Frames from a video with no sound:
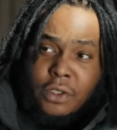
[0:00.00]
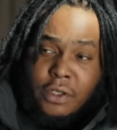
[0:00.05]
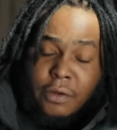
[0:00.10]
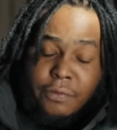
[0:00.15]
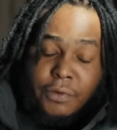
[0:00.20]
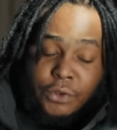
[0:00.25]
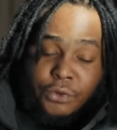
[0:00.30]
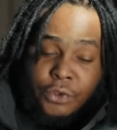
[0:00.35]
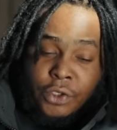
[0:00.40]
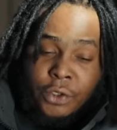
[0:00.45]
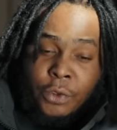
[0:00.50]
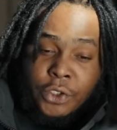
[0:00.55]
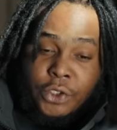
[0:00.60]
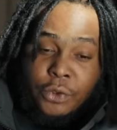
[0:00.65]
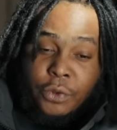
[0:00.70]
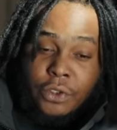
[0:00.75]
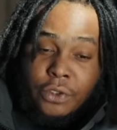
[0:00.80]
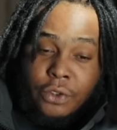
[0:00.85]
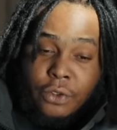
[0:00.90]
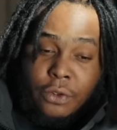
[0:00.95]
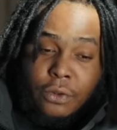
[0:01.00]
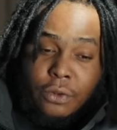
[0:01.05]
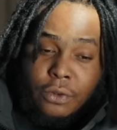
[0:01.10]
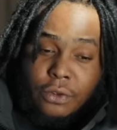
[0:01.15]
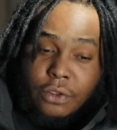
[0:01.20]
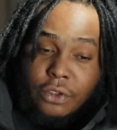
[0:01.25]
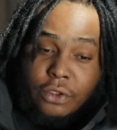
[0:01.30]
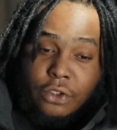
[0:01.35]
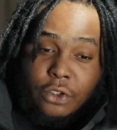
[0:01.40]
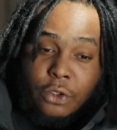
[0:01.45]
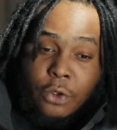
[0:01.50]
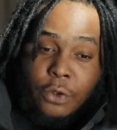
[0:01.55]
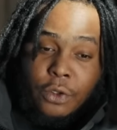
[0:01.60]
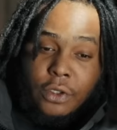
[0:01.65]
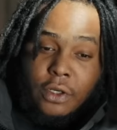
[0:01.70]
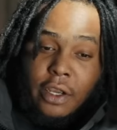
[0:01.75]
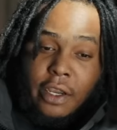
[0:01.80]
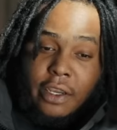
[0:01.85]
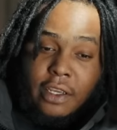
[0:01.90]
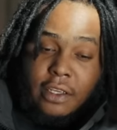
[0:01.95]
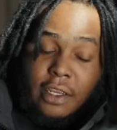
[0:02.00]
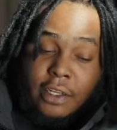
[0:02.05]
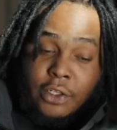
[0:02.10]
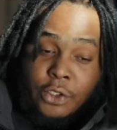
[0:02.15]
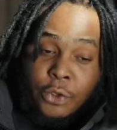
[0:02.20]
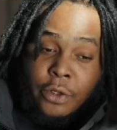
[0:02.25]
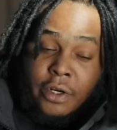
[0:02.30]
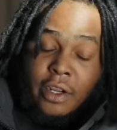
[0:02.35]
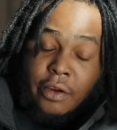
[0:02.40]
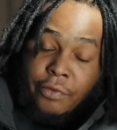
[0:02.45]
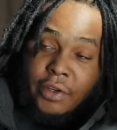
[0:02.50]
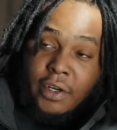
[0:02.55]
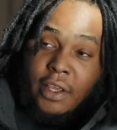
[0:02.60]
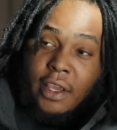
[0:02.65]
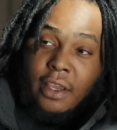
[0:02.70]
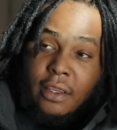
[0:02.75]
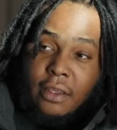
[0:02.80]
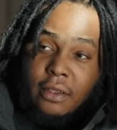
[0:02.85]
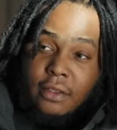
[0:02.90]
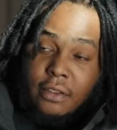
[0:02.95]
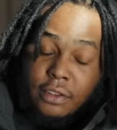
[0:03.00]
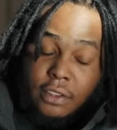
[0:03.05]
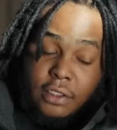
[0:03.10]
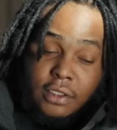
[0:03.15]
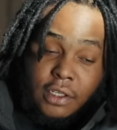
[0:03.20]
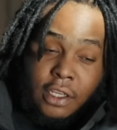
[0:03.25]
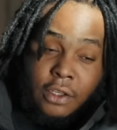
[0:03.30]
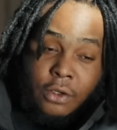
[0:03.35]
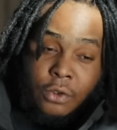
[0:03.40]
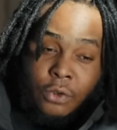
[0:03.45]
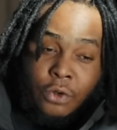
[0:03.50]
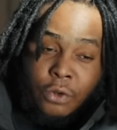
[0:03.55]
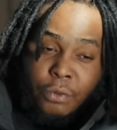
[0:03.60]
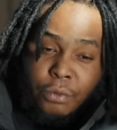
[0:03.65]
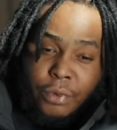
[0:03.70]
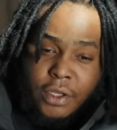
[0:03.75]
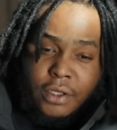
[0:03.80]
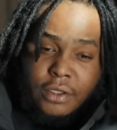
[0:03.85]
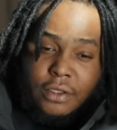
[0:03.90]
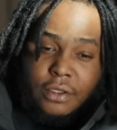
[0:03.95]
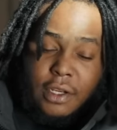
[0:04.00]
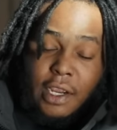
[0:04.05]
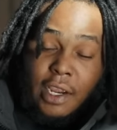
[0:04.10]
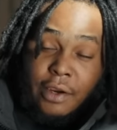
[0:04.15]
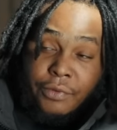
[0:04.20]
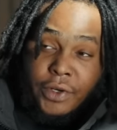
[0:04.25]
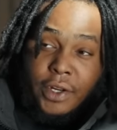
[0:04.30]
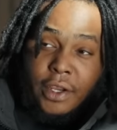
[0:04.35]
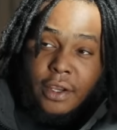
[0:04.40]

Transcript: And if it's really what you want to do, just do it, like, and do it every day, just mm. like you do them beats every